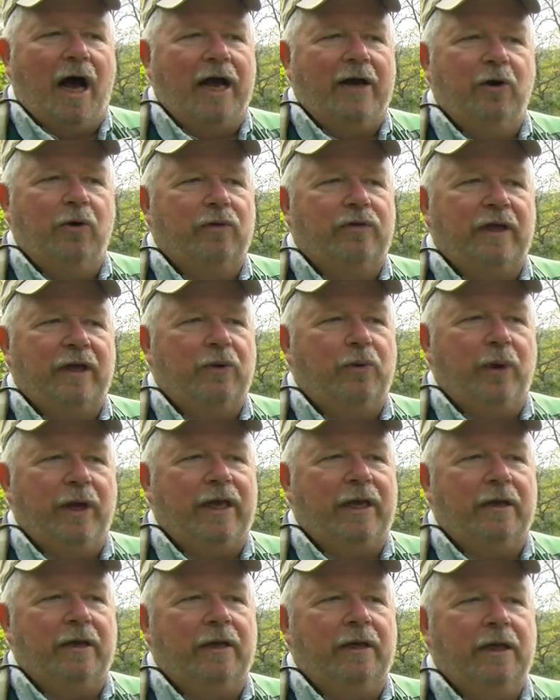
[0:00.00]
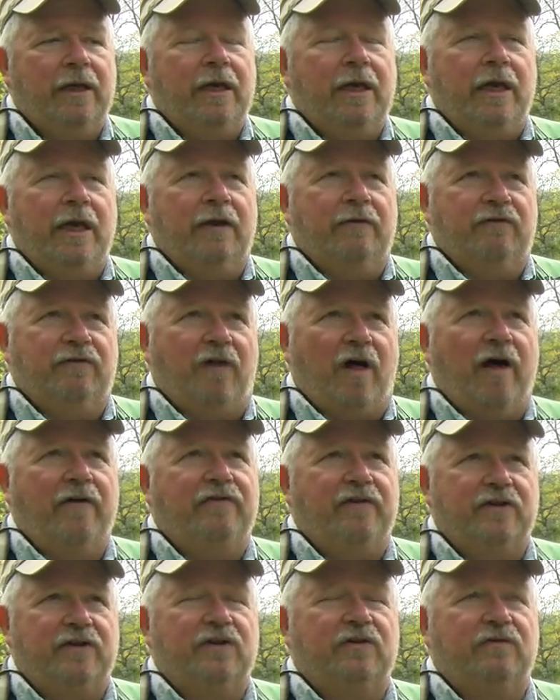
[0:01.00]
I don't think we can, in
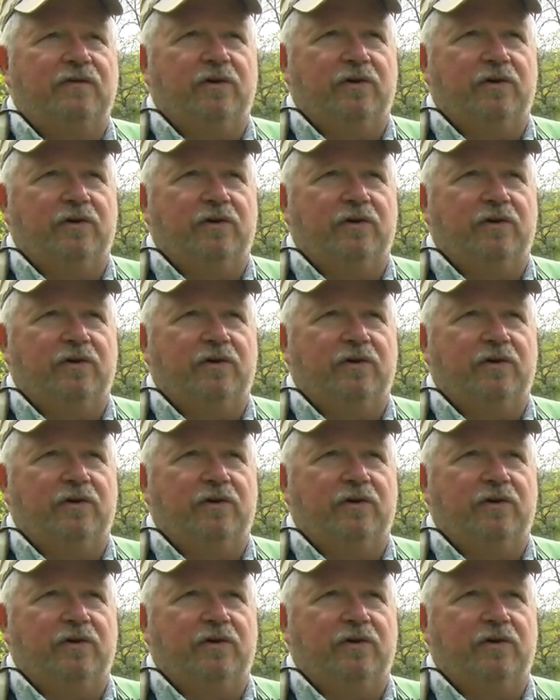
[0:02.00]
fly fishing